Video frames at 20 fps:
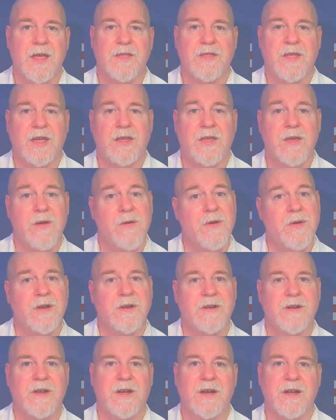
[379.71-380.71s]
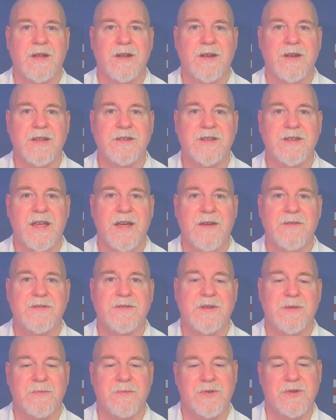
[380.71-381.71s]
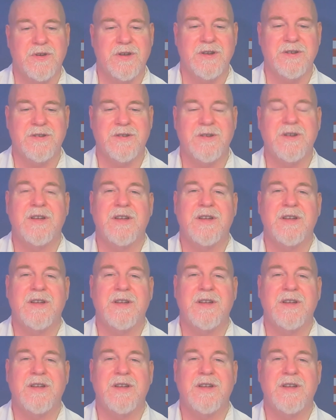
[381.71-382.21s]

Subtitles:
Thank you, and let's have some good